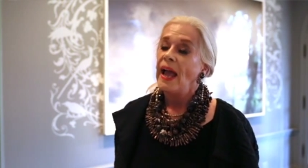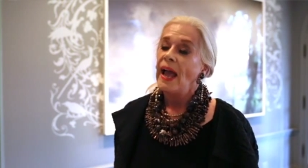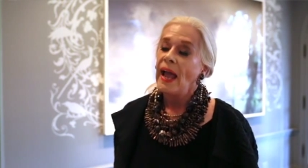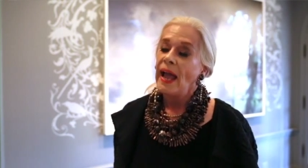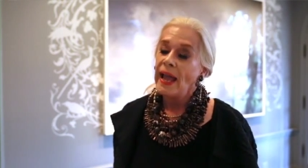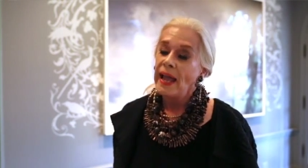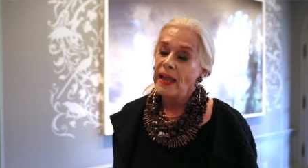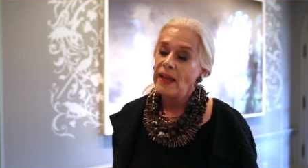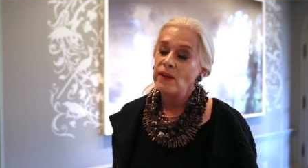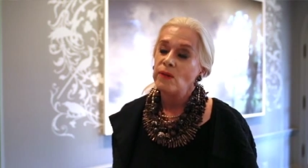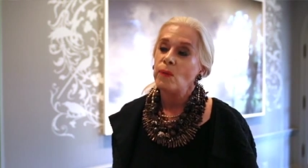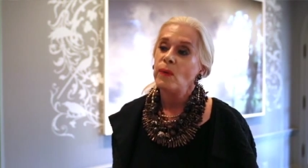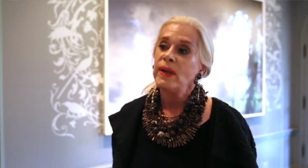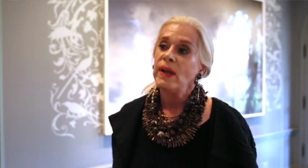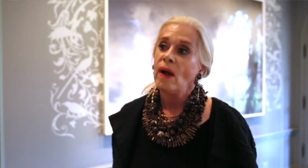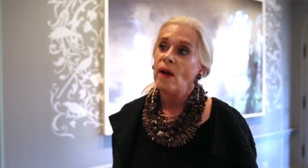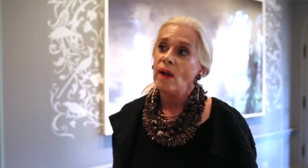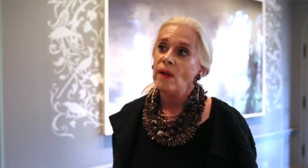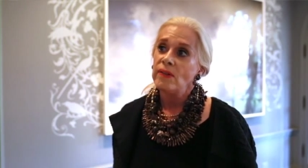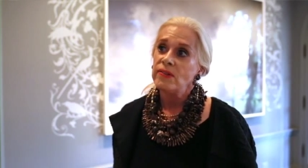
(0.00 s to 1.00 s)
And we
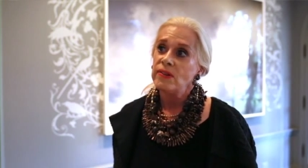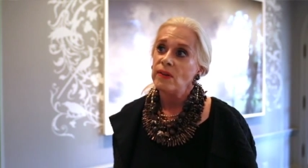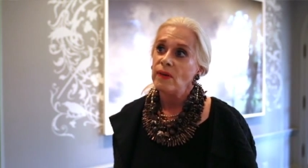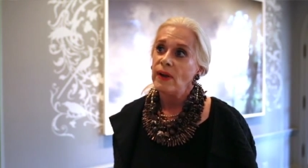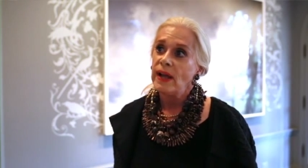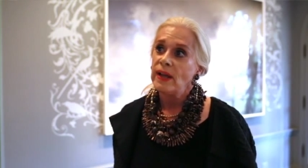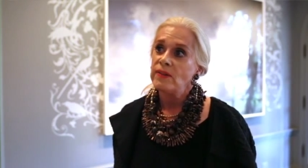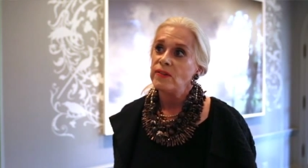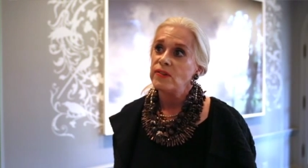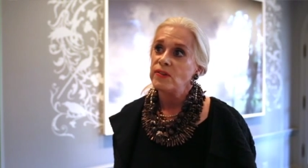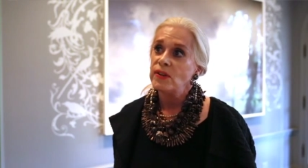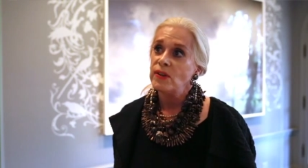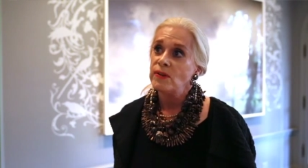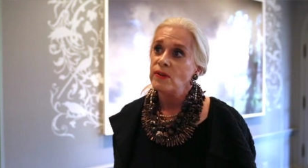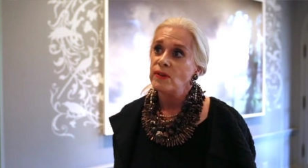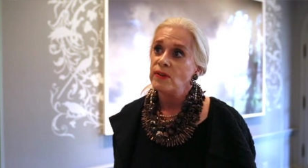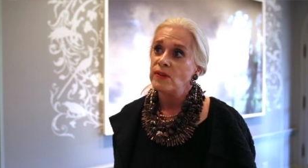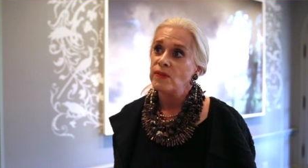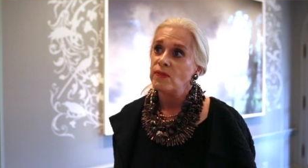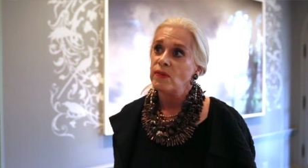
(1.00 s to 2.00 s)
also had
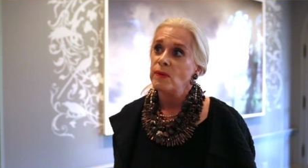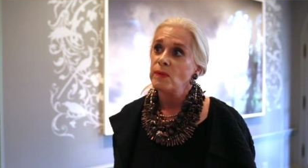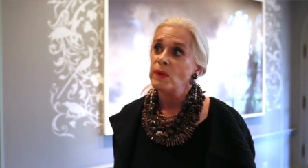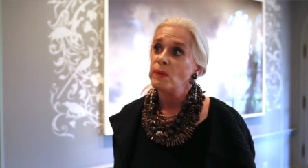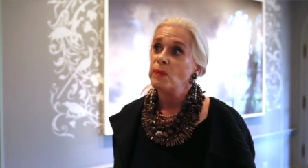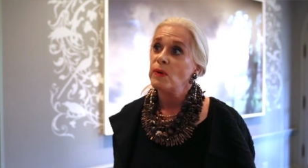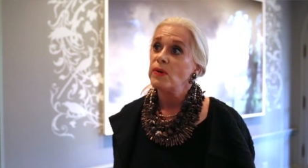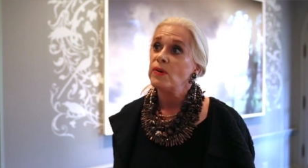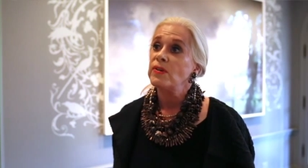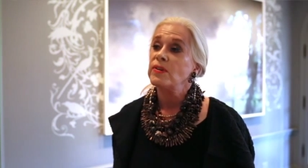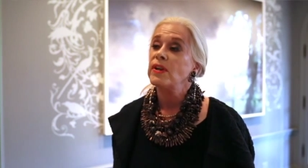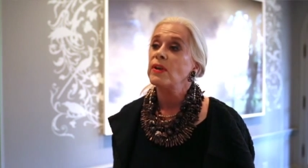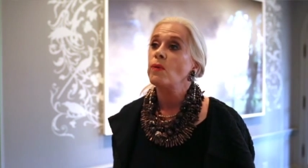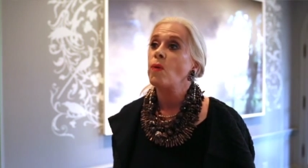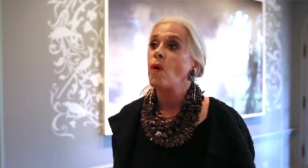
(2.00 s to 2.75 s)
students from the Booker T.